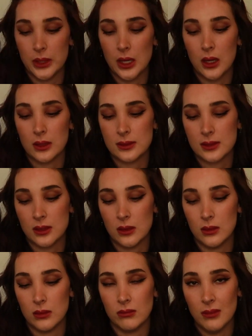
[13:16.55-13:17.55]
We got
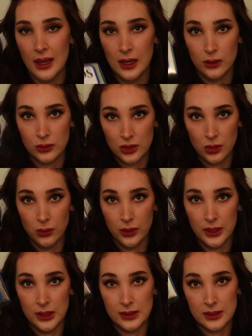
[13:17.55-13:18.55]
some
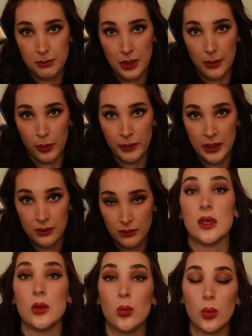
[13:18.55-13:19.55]
Altoids Peppermint,
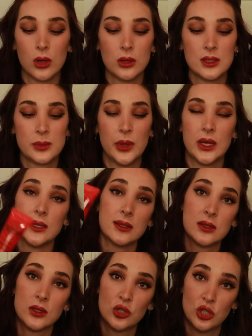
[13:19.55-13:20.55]
the world's
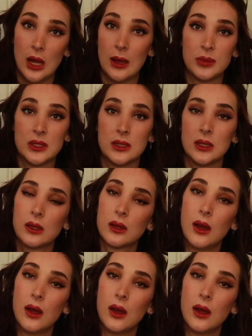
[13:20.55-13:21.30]
best chapstick.